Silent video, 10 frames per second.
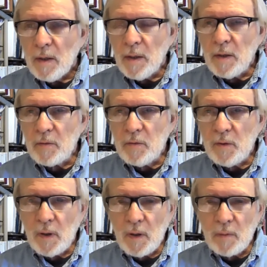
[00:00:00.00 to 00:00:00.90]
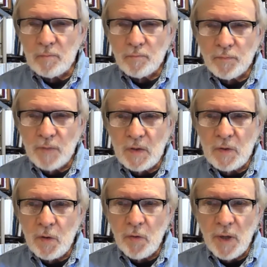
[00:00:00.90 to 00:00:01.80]
It, um, it's
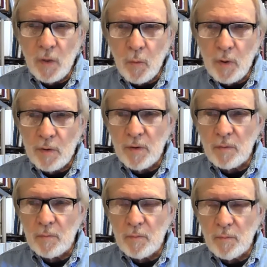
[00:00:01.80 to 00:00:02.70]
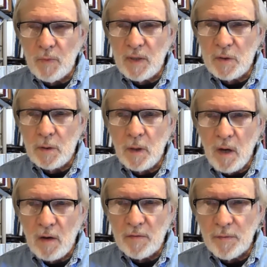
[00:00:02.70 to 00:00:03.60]
a Greek word that means
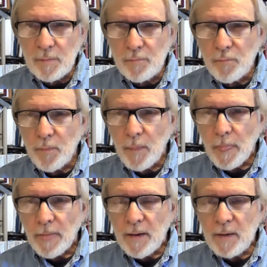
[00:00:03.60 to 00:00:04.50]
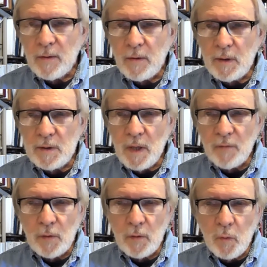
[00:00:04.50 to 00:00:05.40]
love. And there are
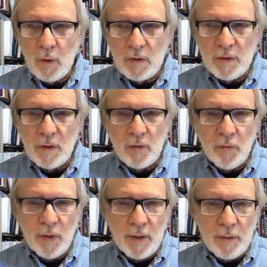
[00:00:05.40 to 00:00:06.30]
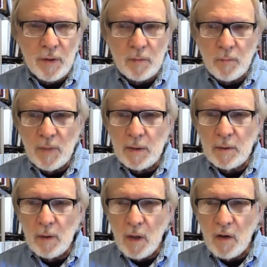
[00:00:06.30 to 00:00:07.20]
several words in Greek that
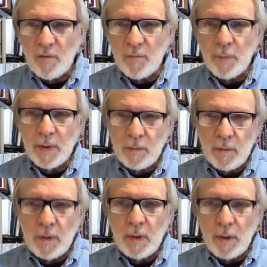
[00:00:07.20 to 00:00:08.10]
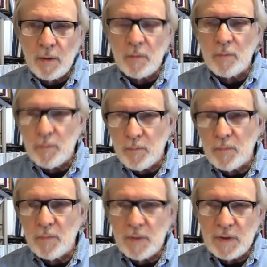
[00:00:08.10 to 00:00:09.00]
mean love, but they're
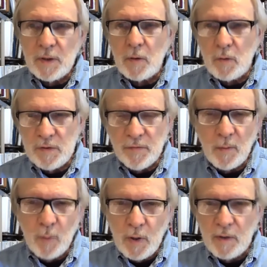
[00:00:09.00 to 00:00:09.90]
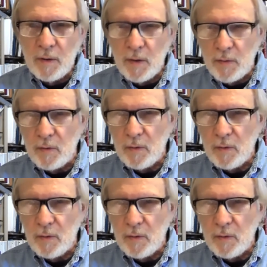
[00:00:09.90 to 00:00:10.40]
distinguished from one another.